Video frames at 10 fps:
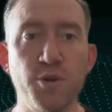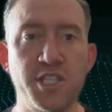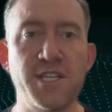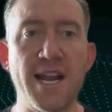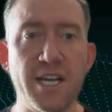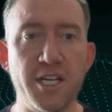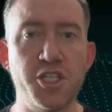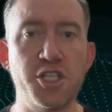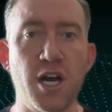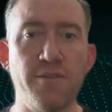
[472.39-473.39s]

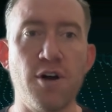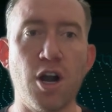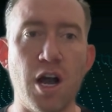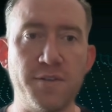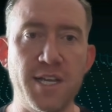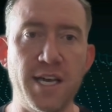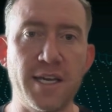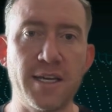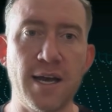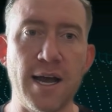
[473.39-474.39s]
percentage of our offtake.